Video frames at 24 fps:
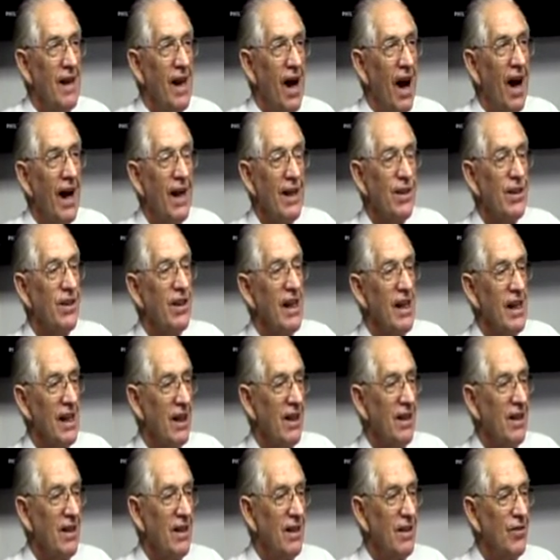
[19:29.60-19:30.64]
I
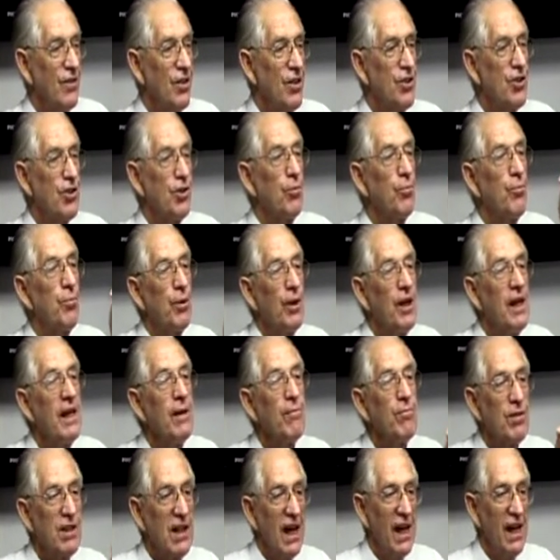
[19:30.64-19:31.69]
think, the
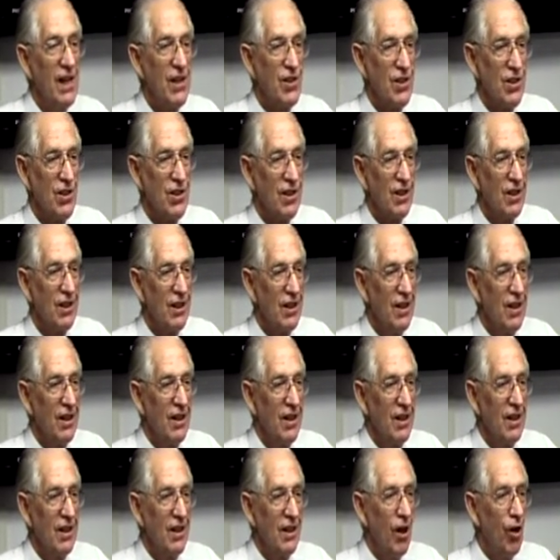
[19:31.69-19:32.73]
supreme test,
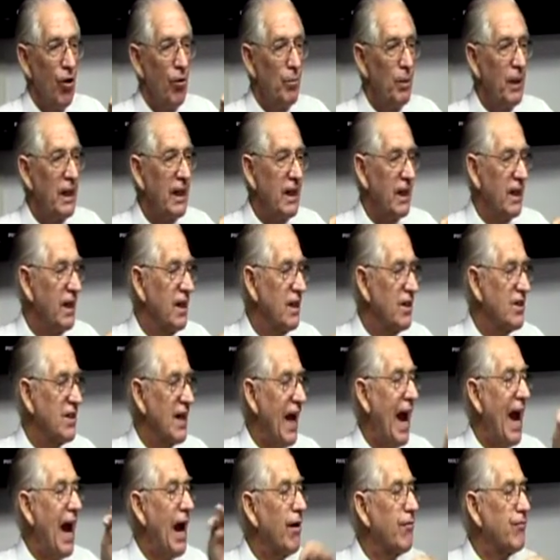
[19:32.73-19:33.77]
obedience
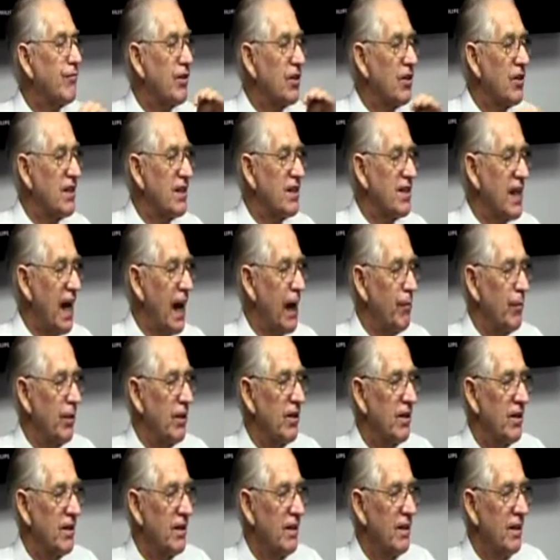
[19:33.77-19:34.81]
after the
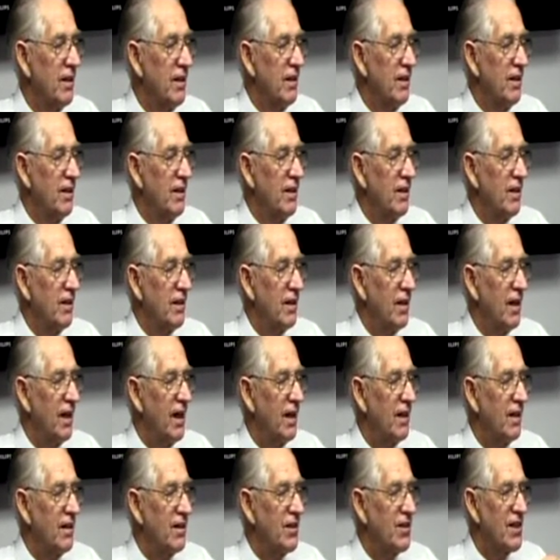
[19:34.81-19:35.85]
Sabbath,
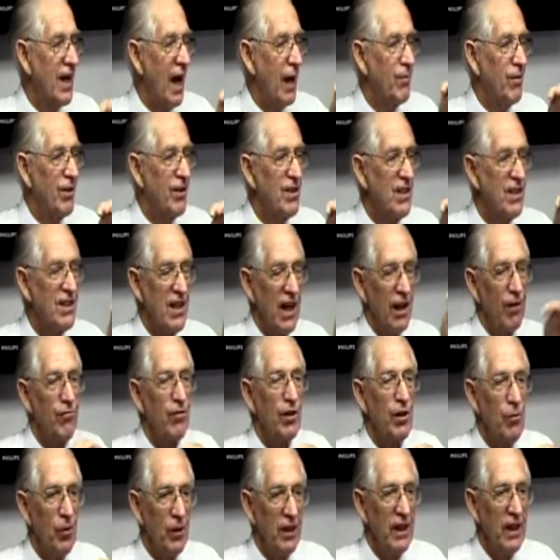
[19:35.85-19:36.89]
right? The Sabbath is
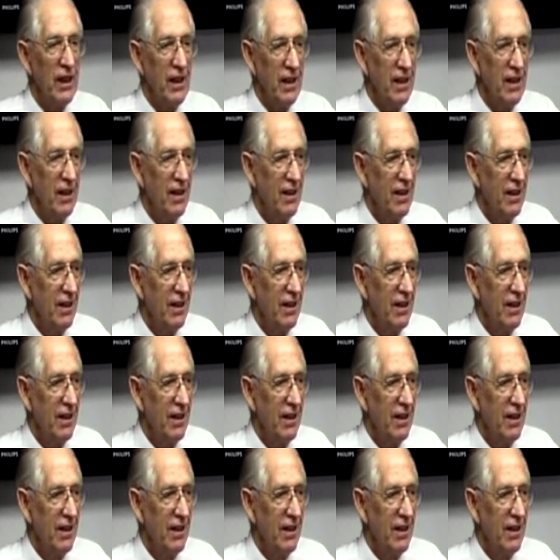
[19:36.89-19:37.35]
every week,